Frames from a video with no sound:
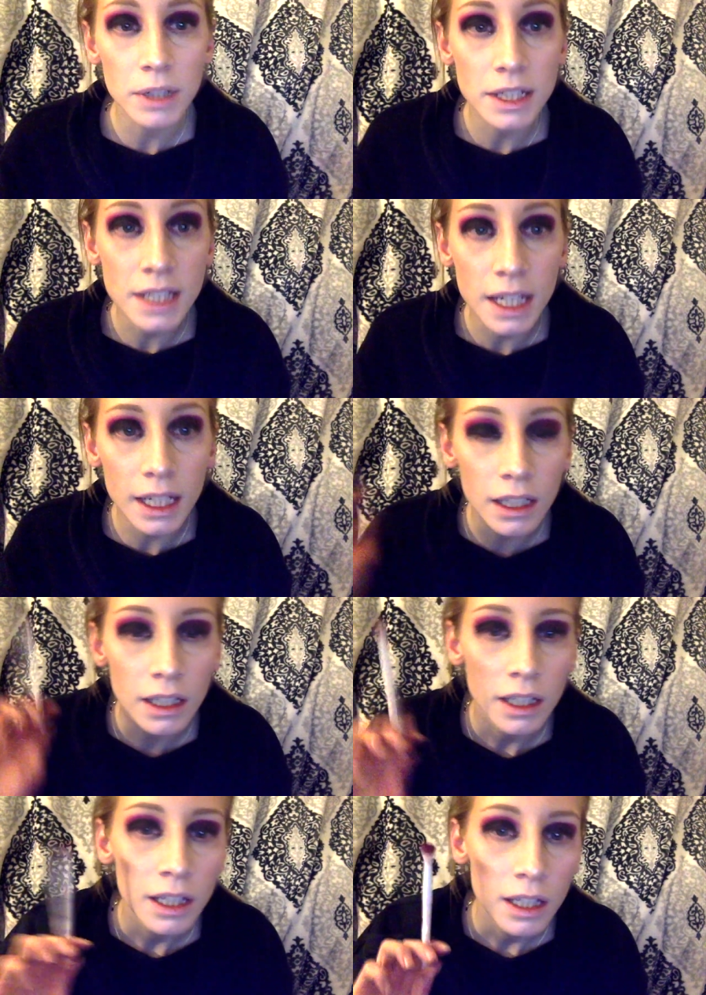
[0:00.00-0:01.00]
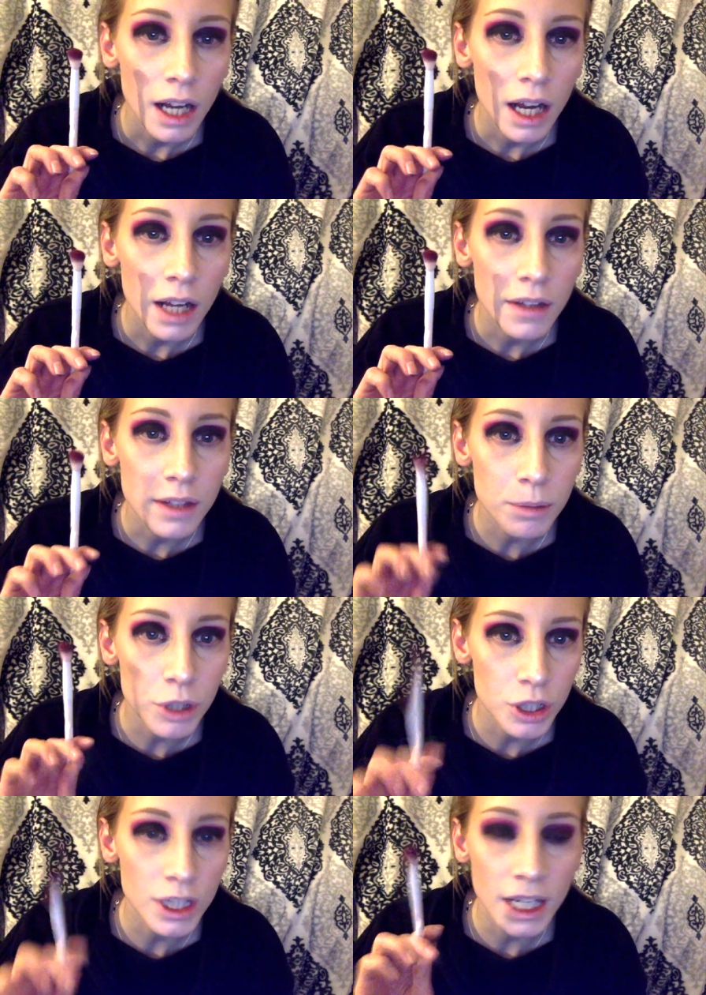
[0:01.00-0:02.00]
going to take this
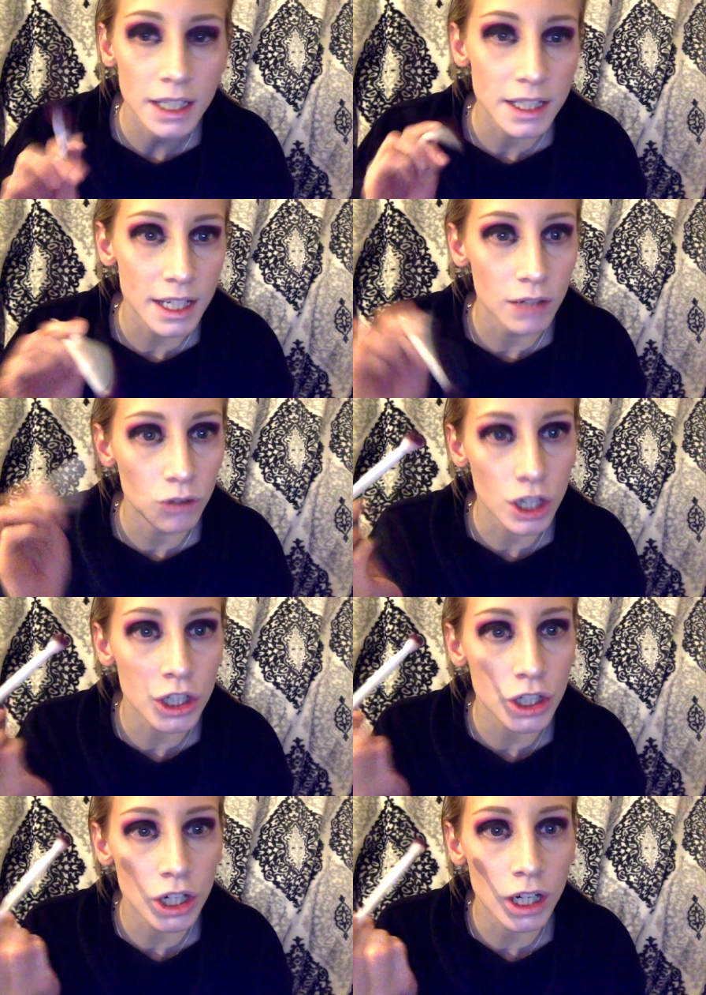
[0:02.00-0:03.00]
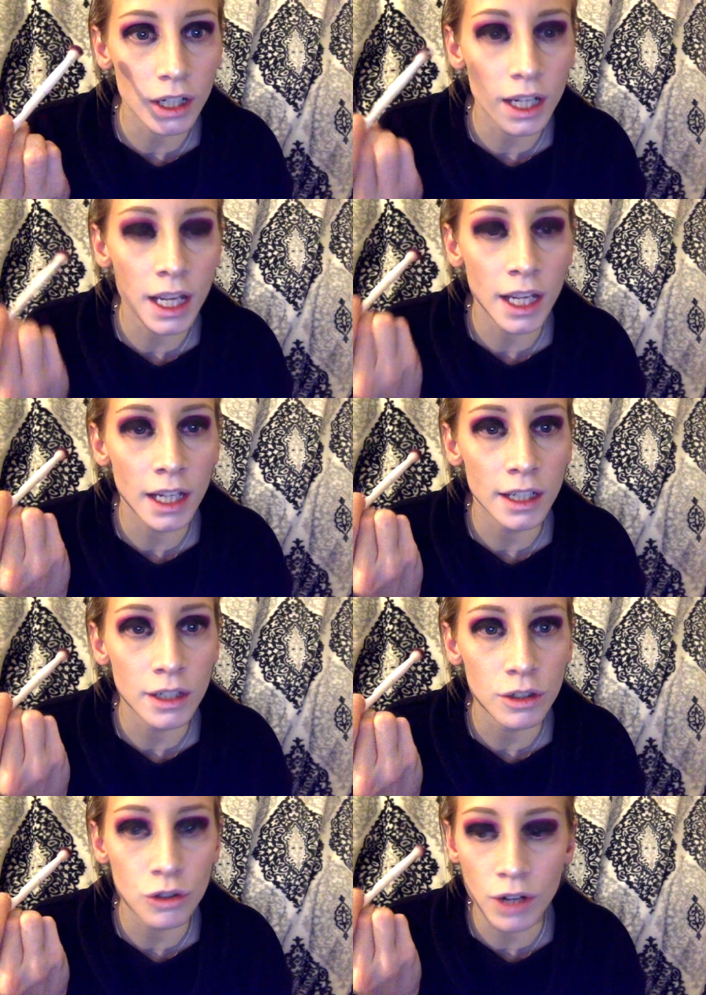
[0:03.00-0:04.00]
brush again and take Rockstar
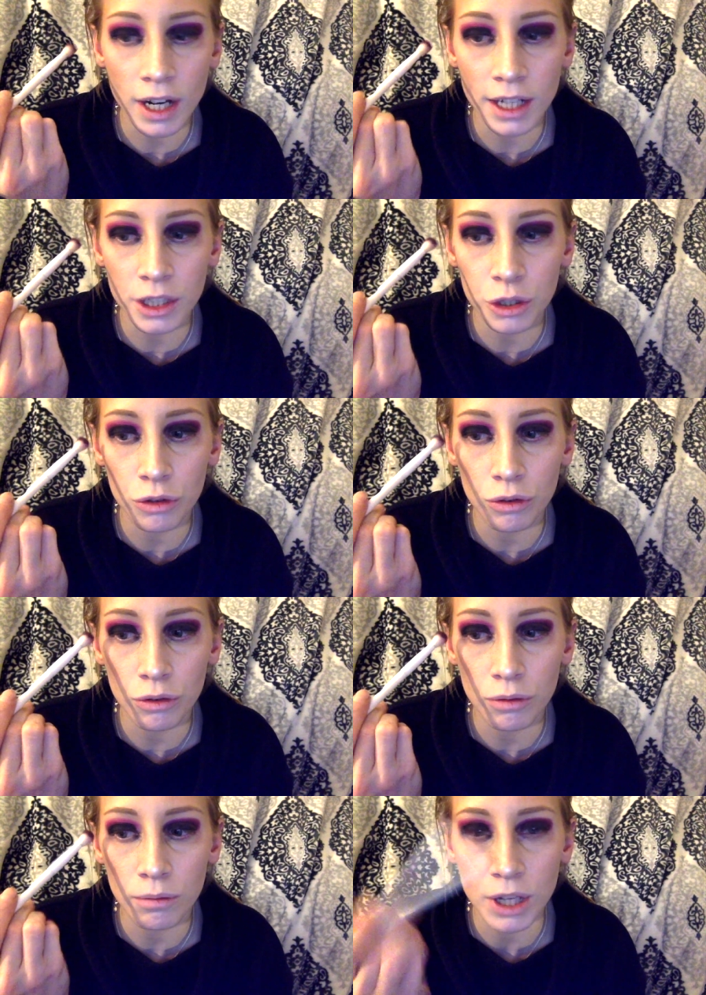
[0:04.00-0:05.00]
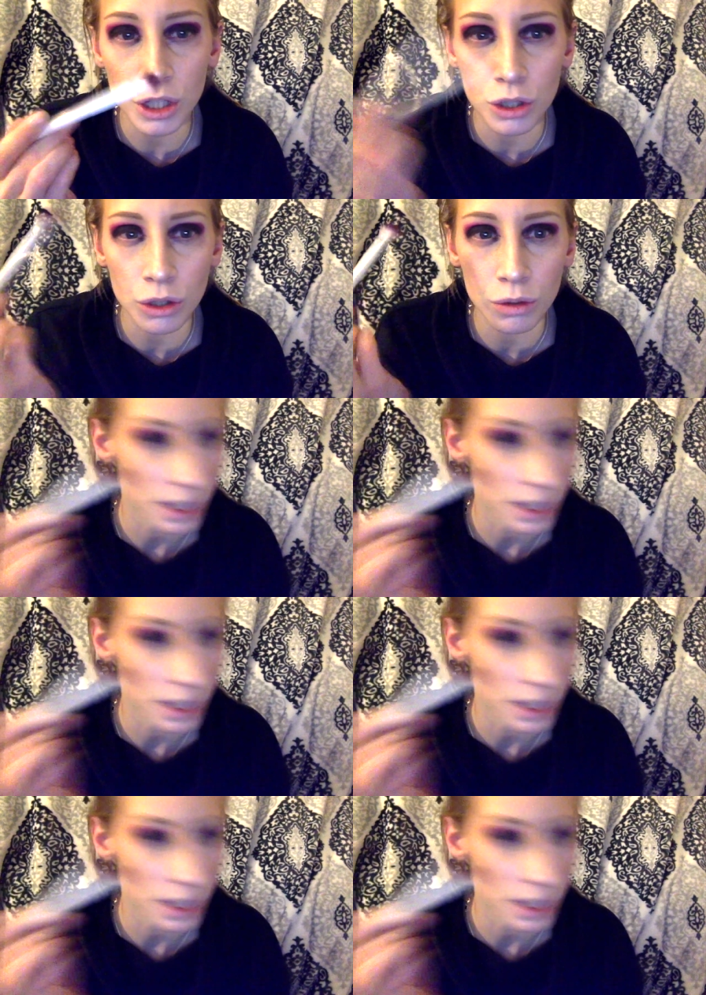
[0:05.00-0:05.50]
and try to mesh those